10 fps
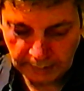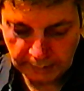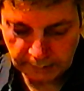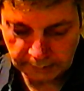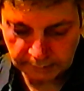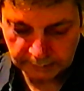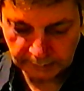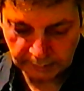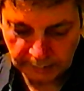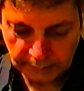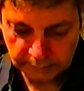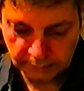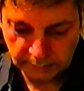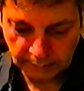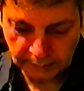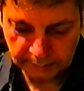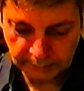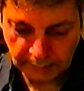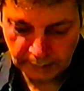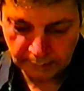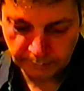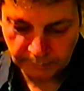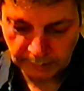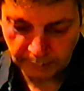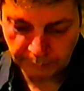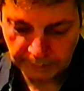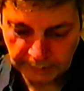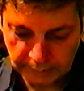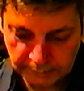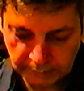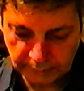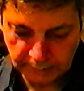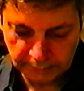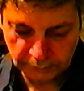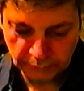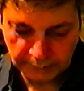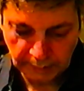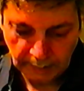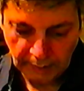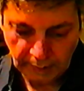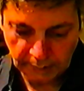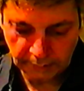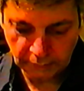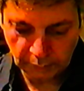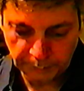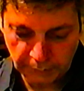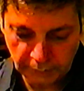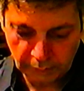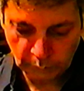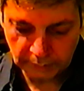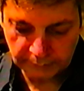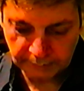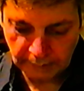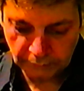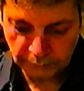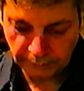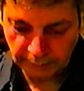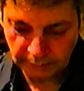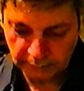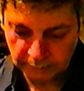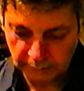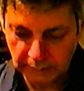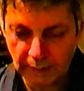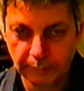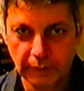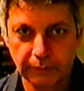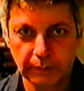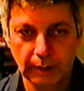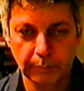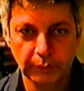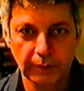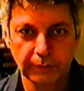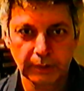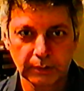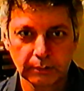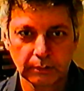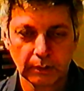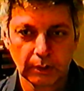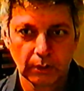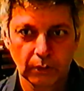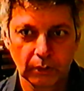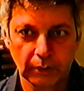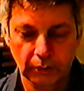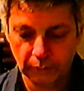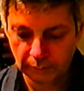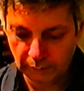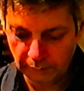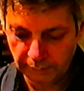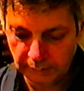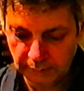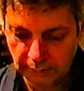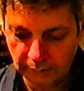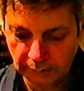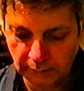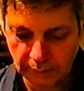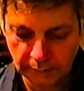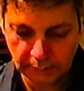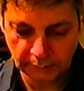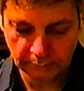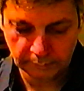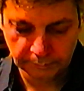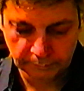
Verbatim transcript: 80. Select a time and place in history and the computer will send you the libra librarian or the or the uh, guardian.